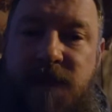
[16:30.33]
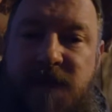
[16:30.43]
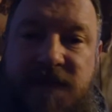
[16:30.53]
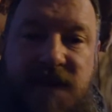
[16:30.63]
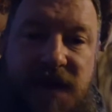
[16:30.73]
I'm
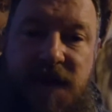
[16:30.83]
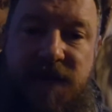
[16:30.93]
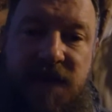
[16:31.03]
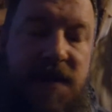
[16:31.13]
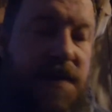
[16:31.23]
just not used
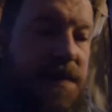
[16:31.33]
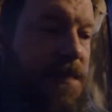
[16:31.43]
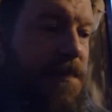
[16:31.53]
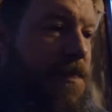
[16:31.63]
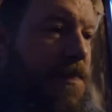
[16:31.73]
to
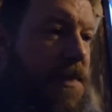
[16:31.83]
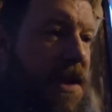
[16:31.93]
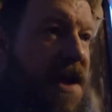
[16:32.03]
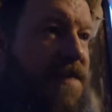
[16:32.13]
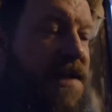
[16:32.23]

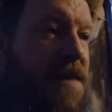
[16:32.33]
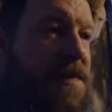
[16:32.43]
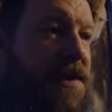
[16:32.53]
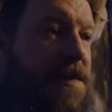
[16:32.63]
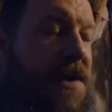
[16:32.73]
having that
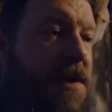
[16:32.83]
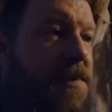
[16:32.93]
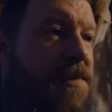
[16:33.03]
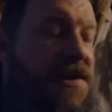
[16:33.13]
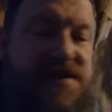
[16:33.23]
many people
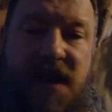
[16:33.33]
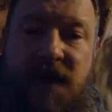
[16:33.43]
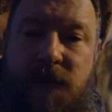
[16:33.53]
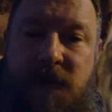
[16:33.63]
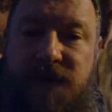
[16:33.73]
reach out at
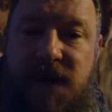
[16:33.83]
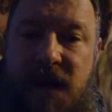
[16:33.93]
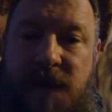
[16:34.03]
one time,